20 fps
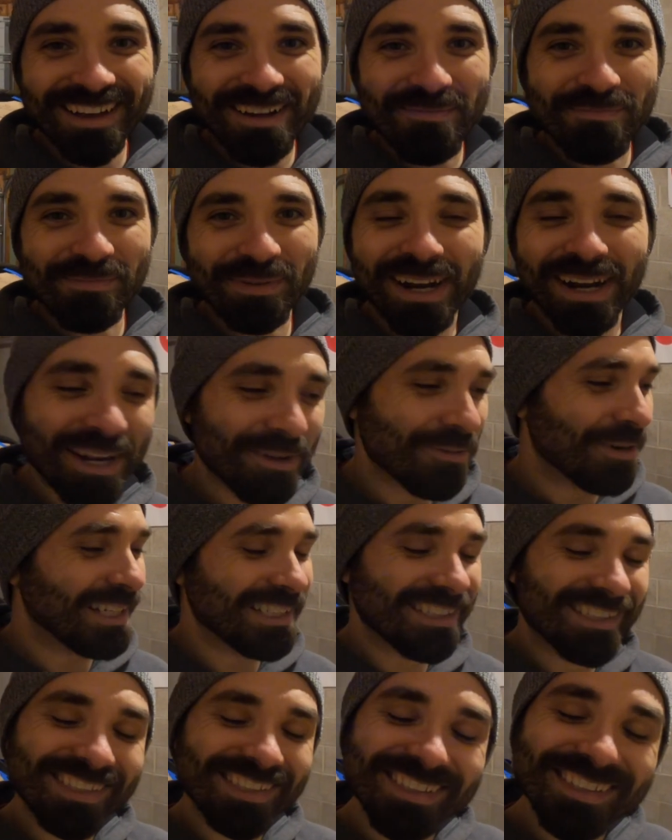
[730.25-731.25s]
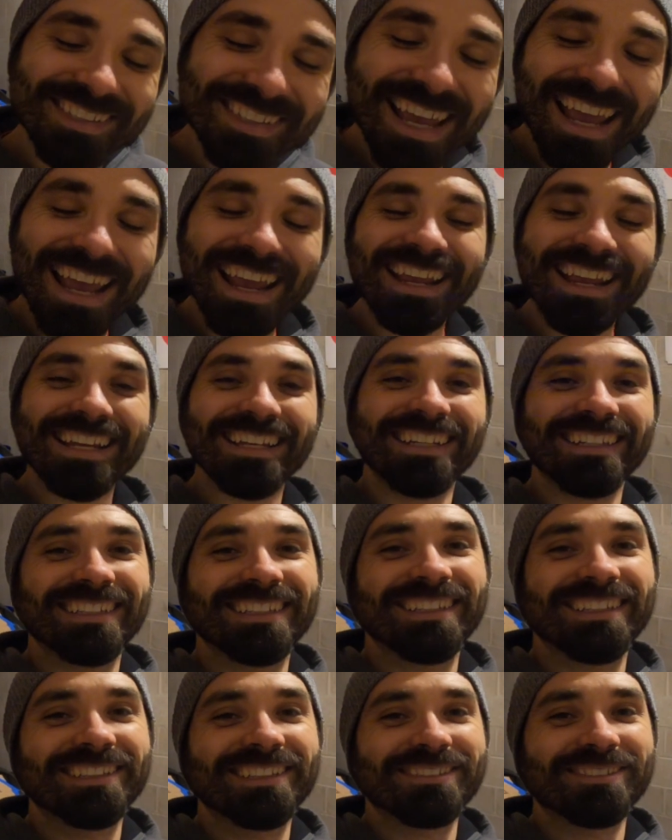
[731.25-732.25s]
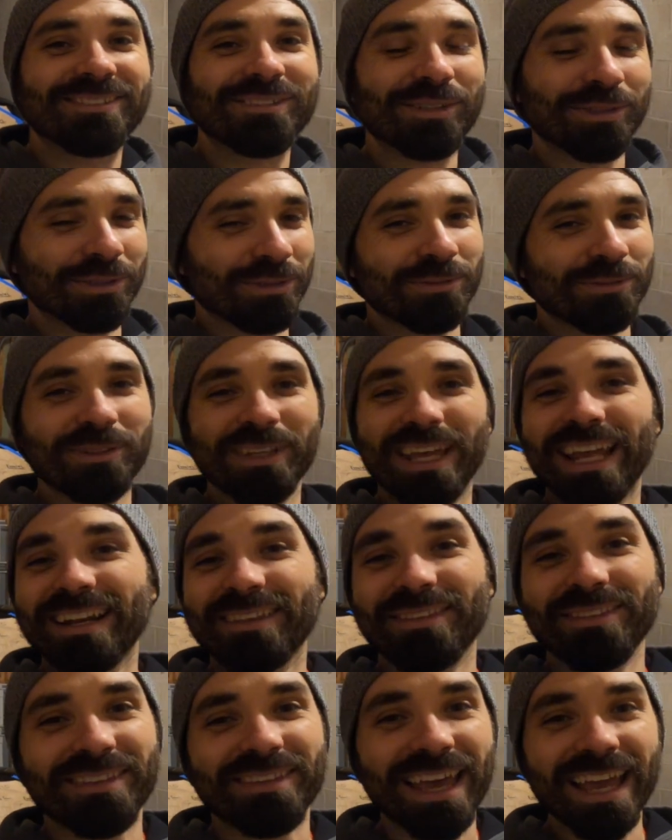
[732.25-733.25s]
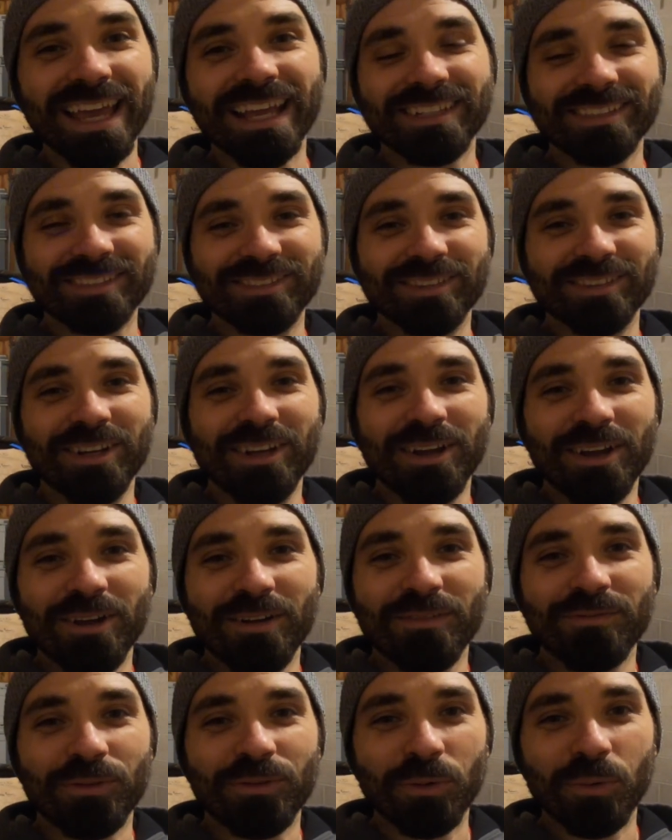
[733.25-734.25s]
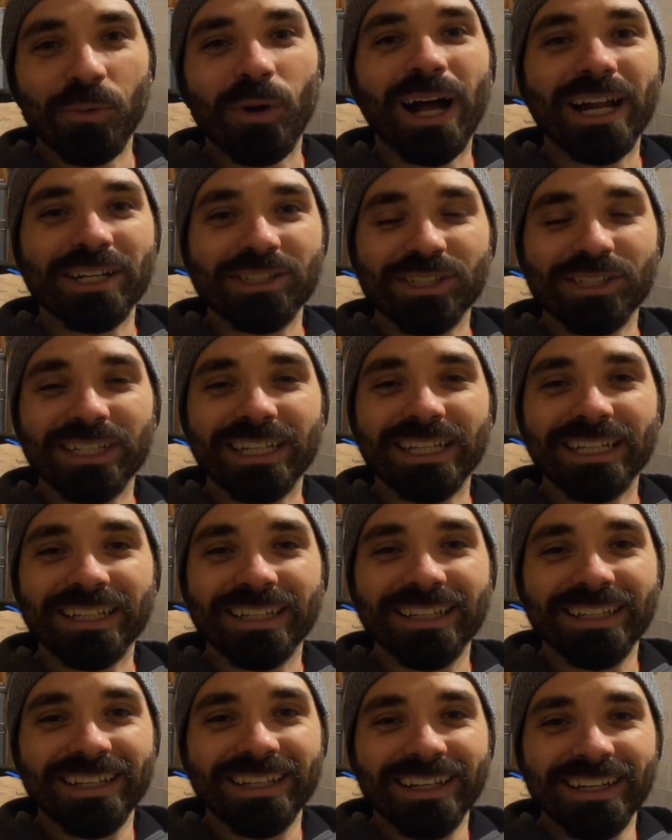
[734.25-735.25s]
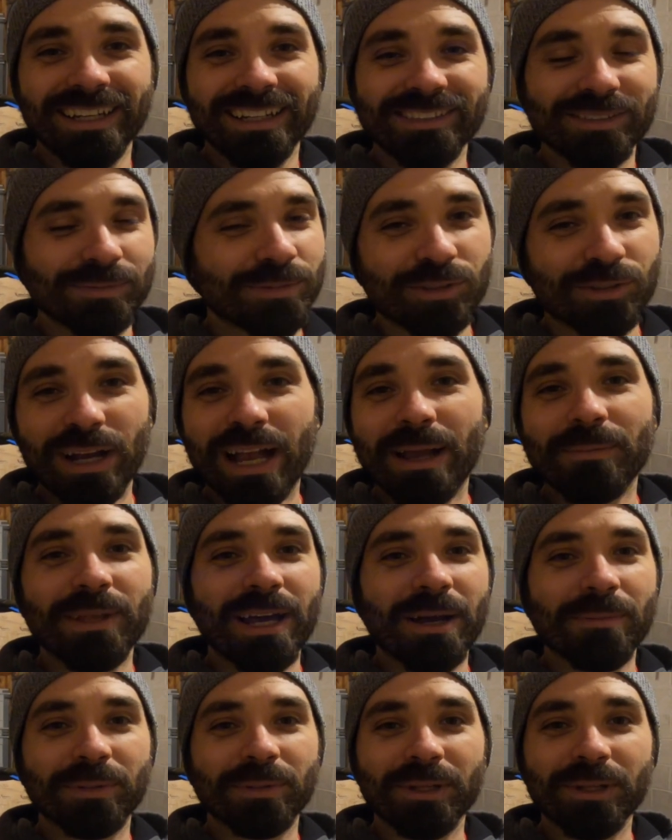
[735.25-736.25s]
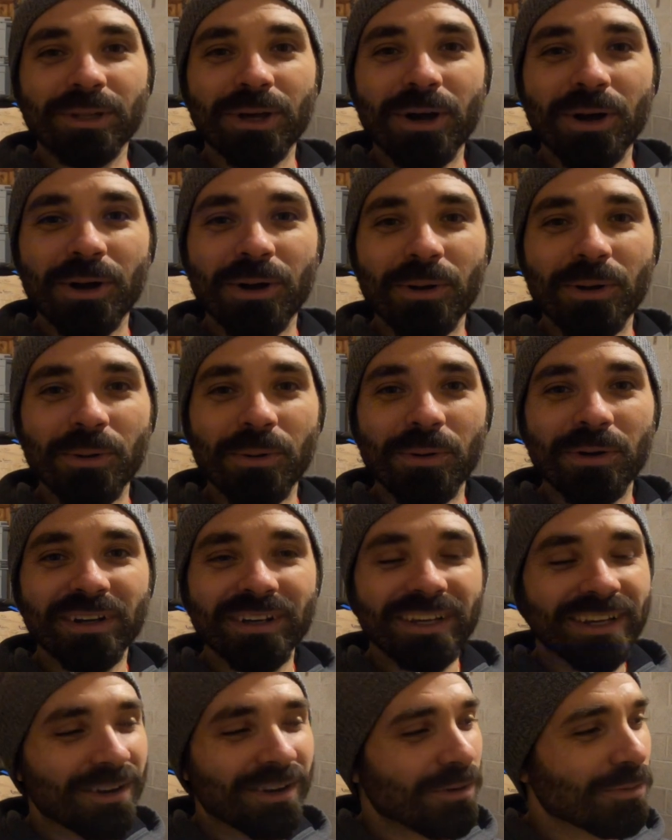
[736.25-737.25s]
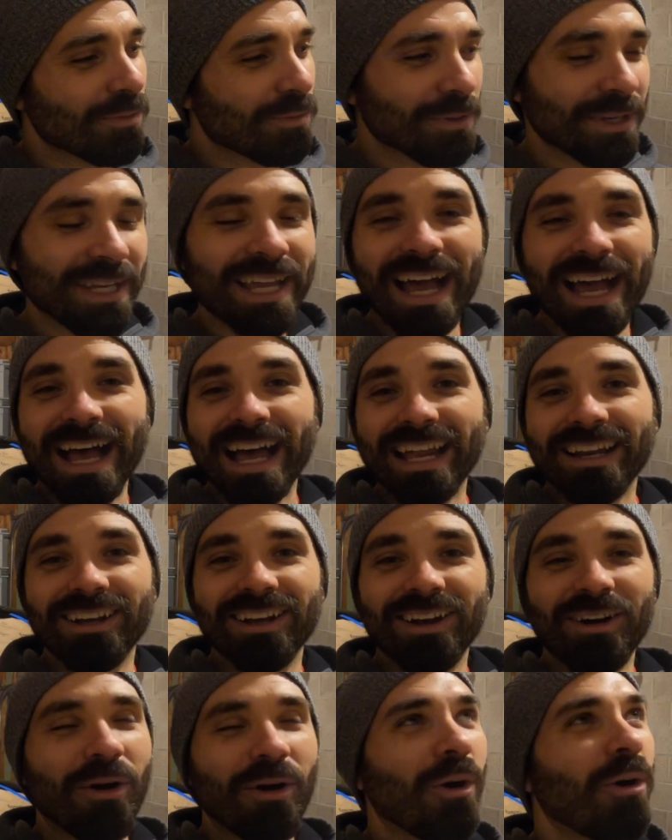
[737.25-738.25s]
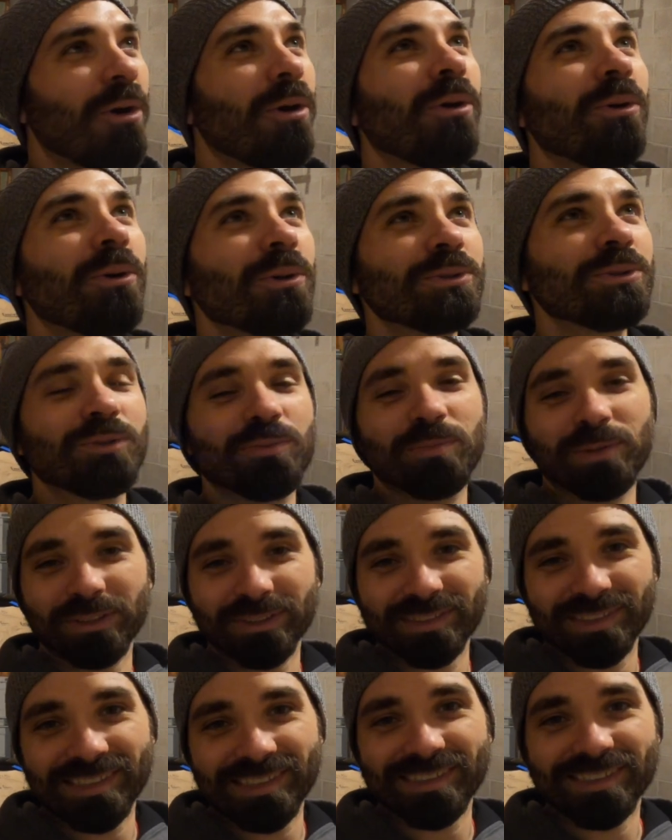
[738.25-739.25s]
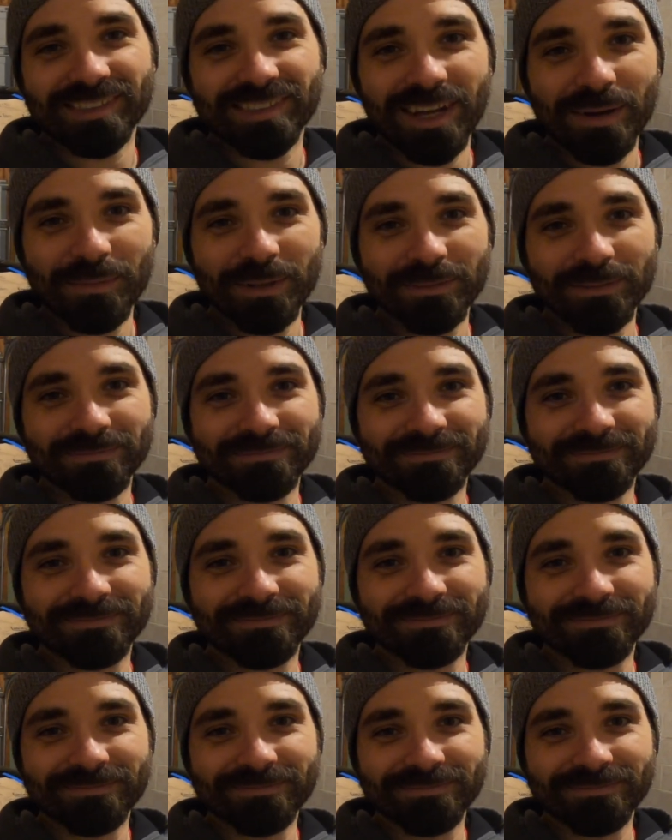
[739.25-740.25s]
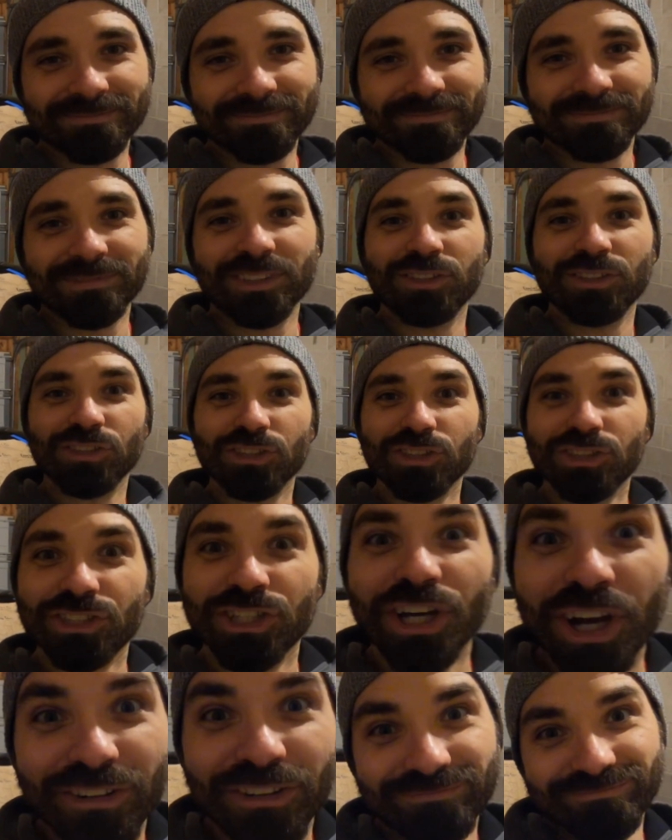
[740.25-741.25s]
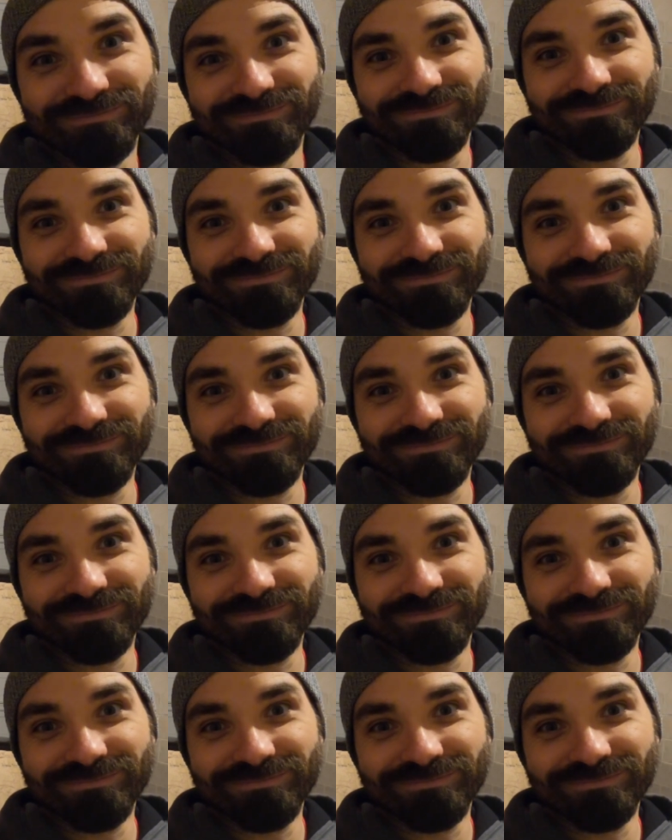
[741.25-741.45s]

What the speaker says: But anyway, stay tuned, and thanks for watching. Subscribe down below. We got whole new build season coming. Yup.